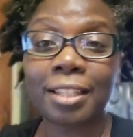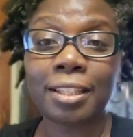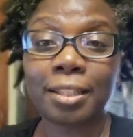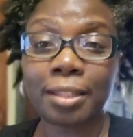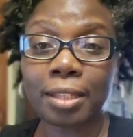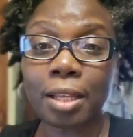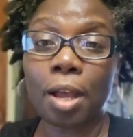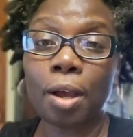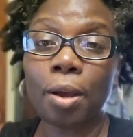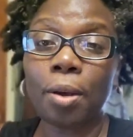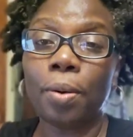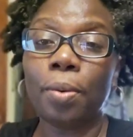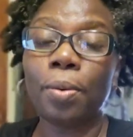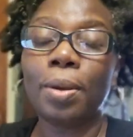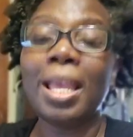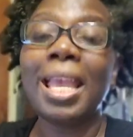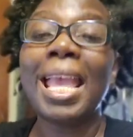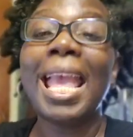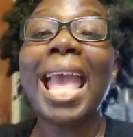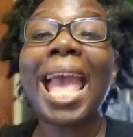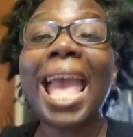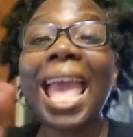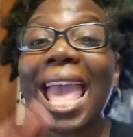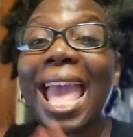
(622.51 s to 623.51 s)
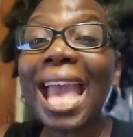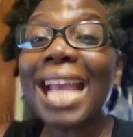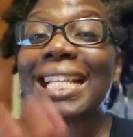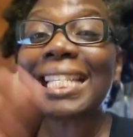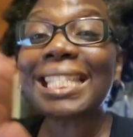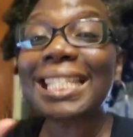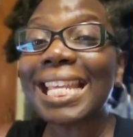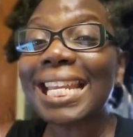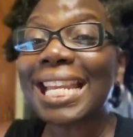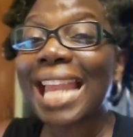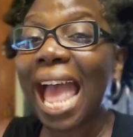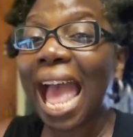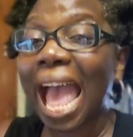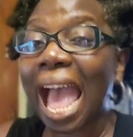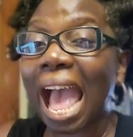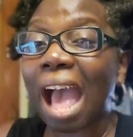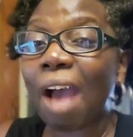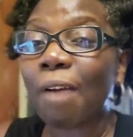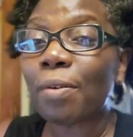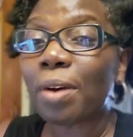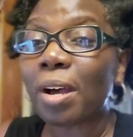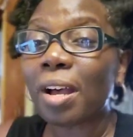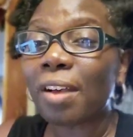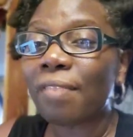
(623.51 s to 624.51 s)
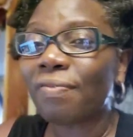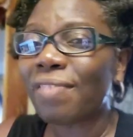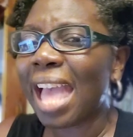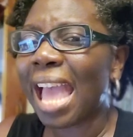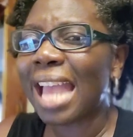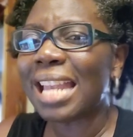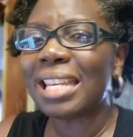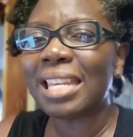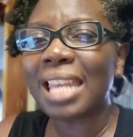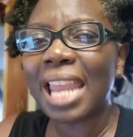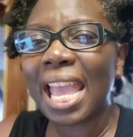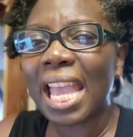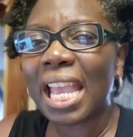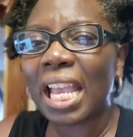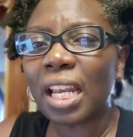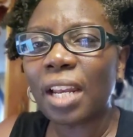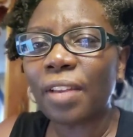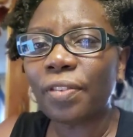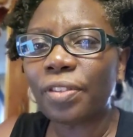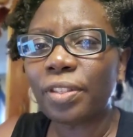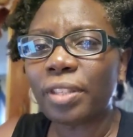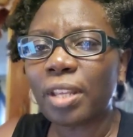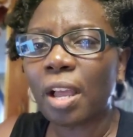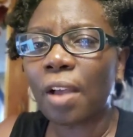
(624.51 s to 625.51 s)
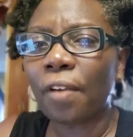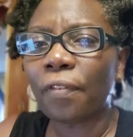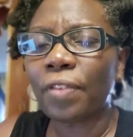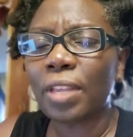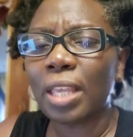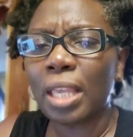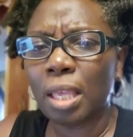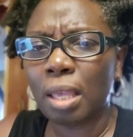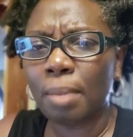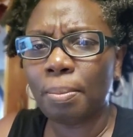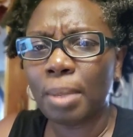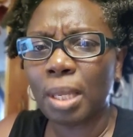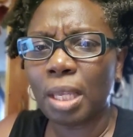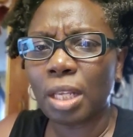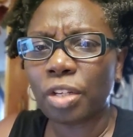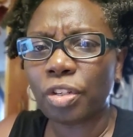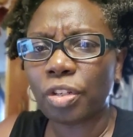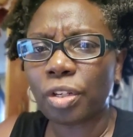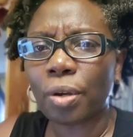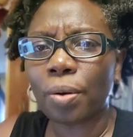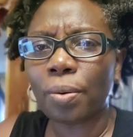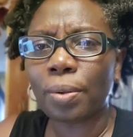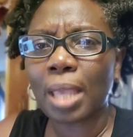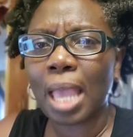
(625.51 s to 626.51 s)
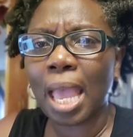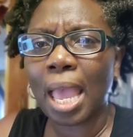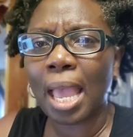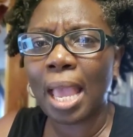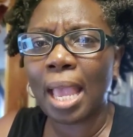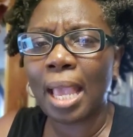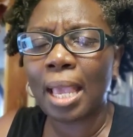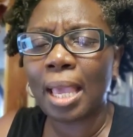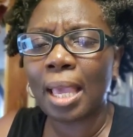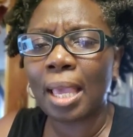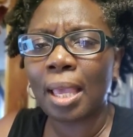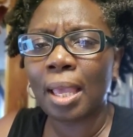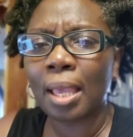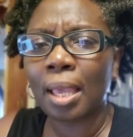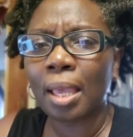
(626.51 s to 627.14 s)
So exit out of that negative self-image, okay?